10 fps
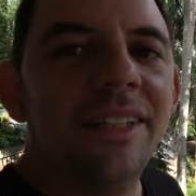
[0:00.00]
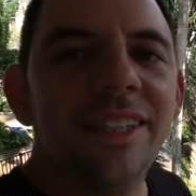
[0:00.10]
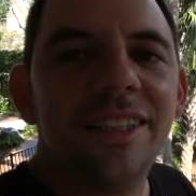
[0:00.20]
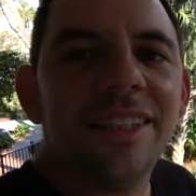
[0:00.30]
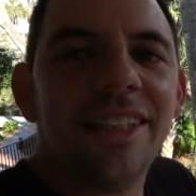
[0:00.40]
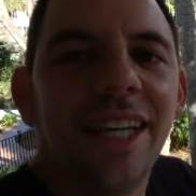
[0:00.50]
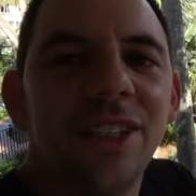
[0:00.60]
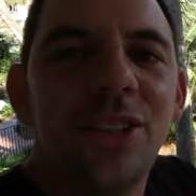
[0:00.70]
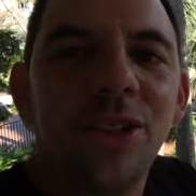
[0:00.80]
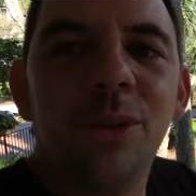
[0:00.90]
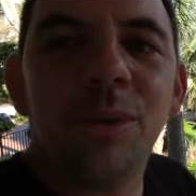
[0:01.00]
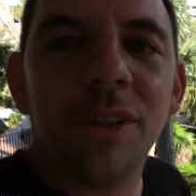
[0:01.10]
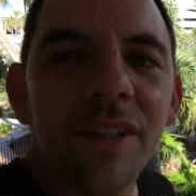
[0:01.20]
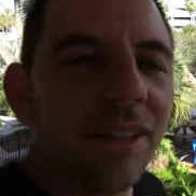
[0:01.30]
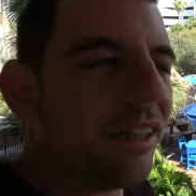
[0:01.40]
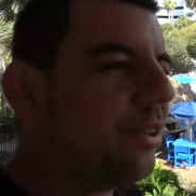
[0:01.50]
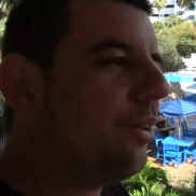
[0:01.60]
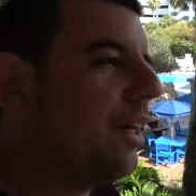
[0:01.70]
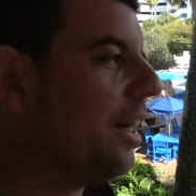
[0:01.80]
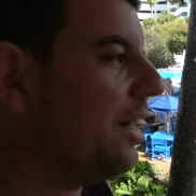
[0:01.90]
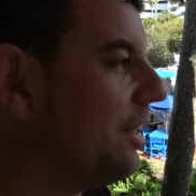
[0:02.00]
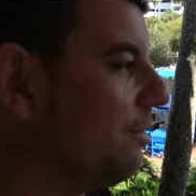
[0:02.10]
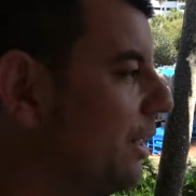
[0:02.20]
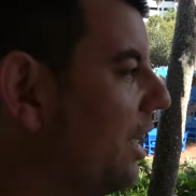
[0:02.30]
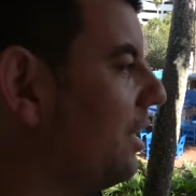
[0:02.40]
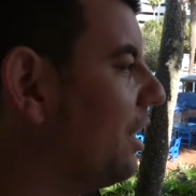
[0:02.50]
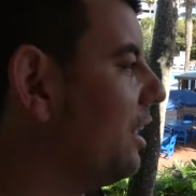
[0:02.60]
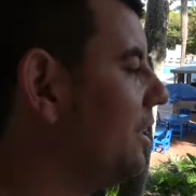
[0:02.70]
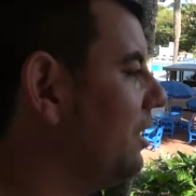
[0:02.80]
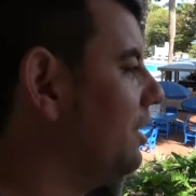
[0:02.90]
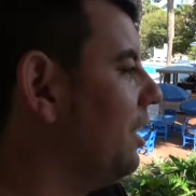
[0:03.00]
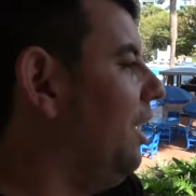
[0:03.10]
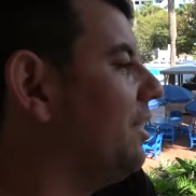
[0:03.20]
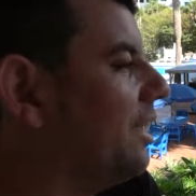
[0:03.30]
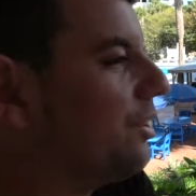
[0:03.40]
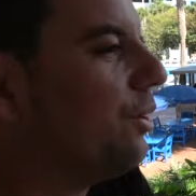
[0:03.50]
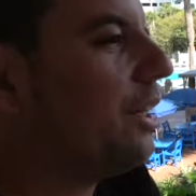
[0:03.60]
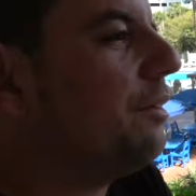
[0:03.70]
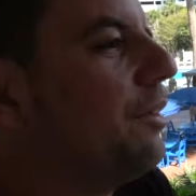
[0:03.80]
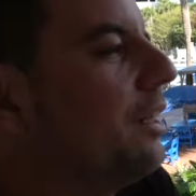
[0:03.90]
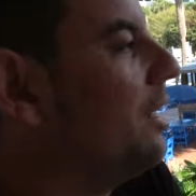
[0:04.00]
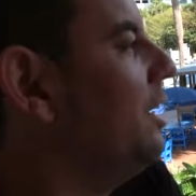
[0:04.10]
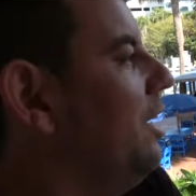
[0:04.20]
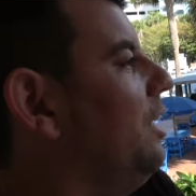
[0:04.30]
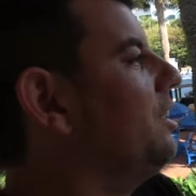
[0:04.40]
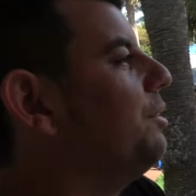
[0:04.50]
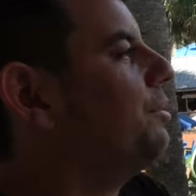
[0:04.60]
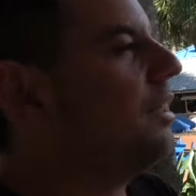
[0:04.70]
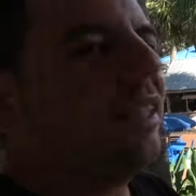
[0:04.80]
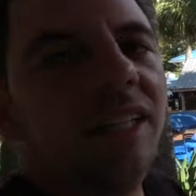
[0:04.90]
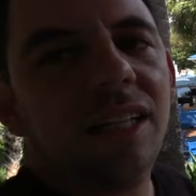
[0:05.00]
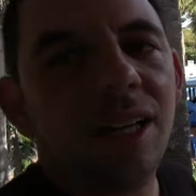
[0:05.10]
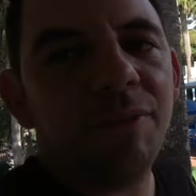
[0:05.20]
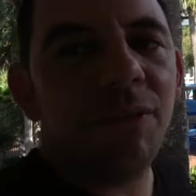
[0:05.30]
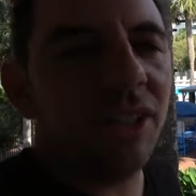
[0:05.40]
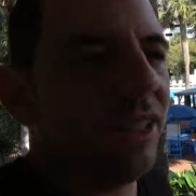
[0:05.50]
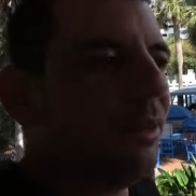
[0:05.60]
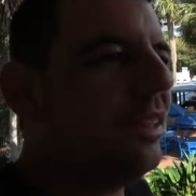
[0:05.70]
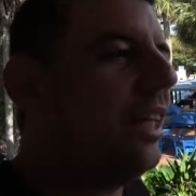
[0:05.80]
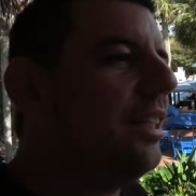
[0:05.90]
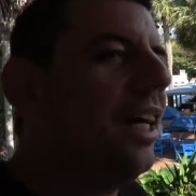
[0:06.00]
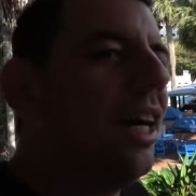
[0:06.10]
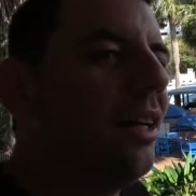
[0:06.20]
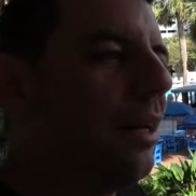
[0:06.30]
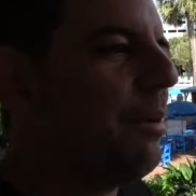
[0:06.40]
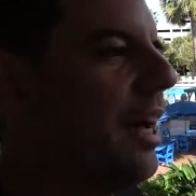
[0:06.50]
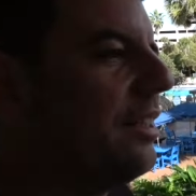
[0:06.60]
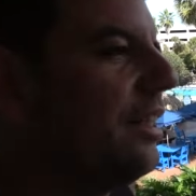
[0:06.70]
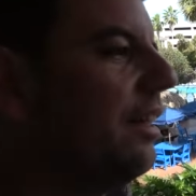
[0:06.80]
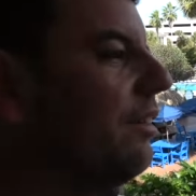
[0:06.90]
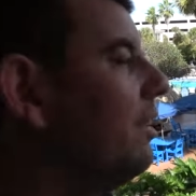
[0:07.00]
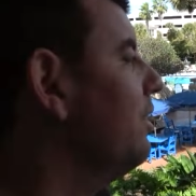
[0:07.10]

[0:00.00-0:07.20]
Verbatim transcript: This is day 2, we were here yesterday. We got in yesterday evening. Didn't really get a lot of footage, I was dead tired, I passed out.